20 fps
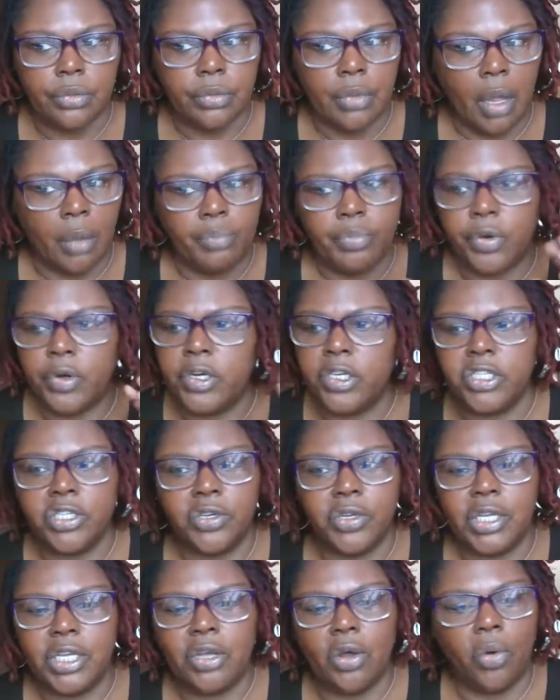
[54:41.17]
I'm pretty
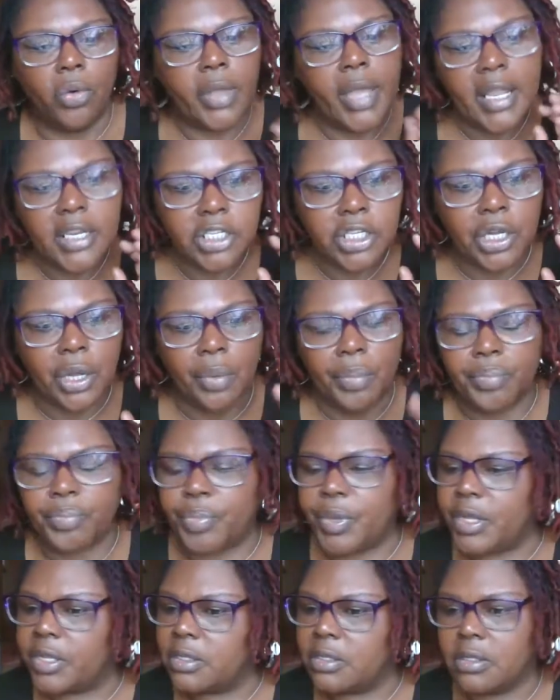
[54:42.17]
sure he going to catch up.
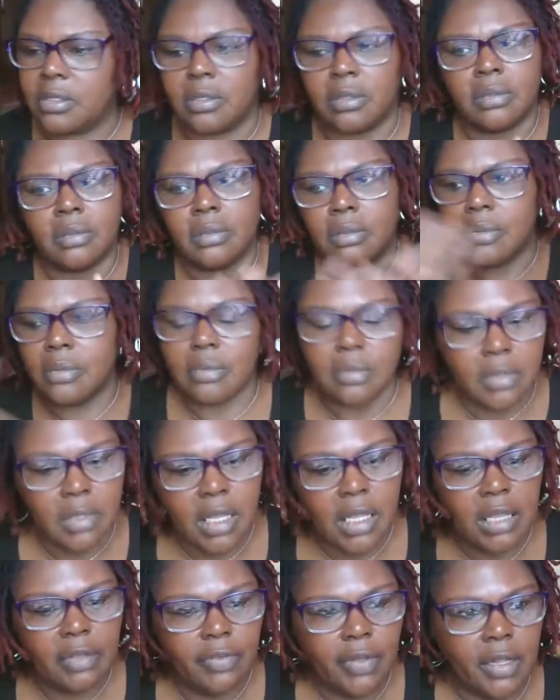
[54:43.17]
But
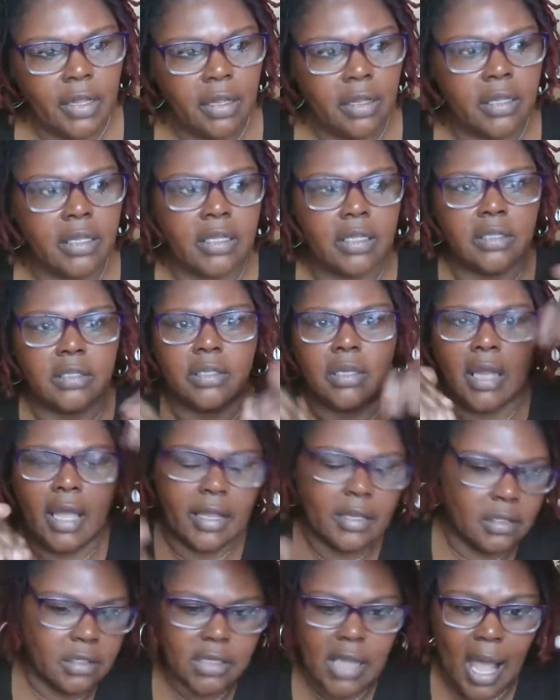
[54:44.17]
Kiva is
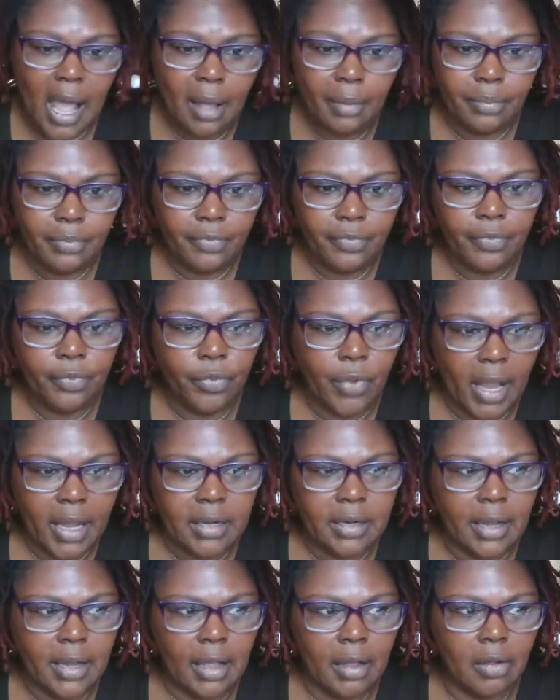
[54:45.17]
like top
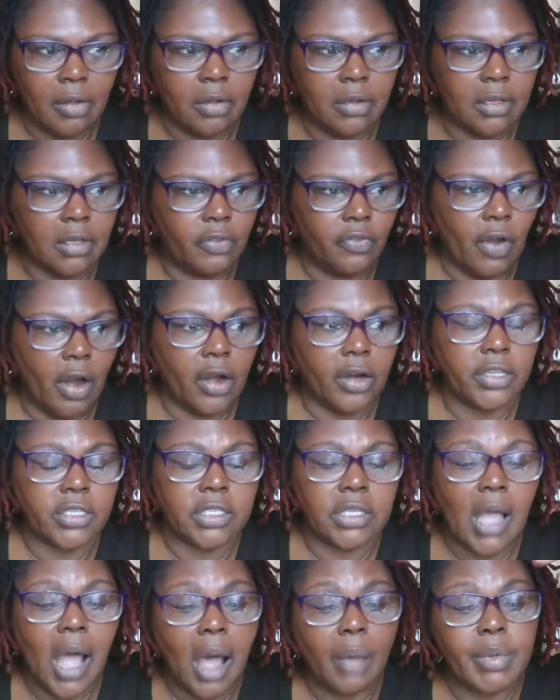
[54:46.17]
right now as far as
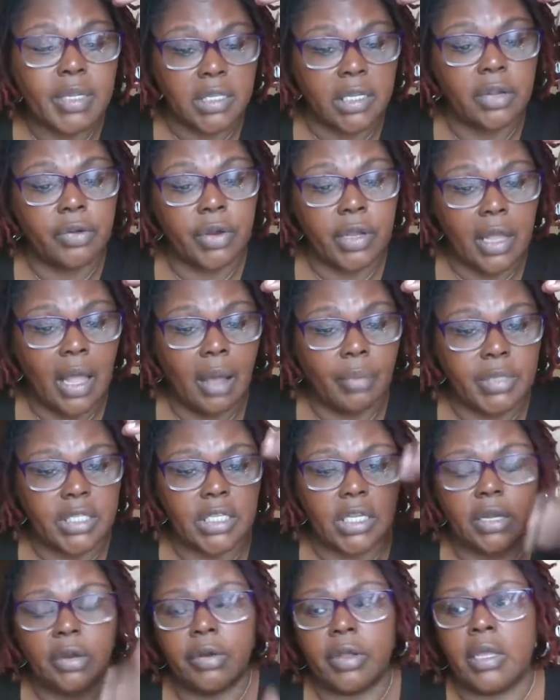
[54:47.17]
commentary,
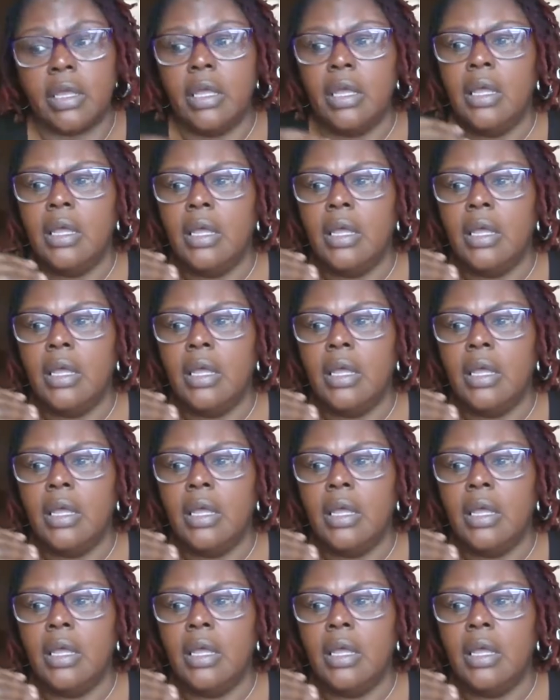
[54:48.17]
commentary.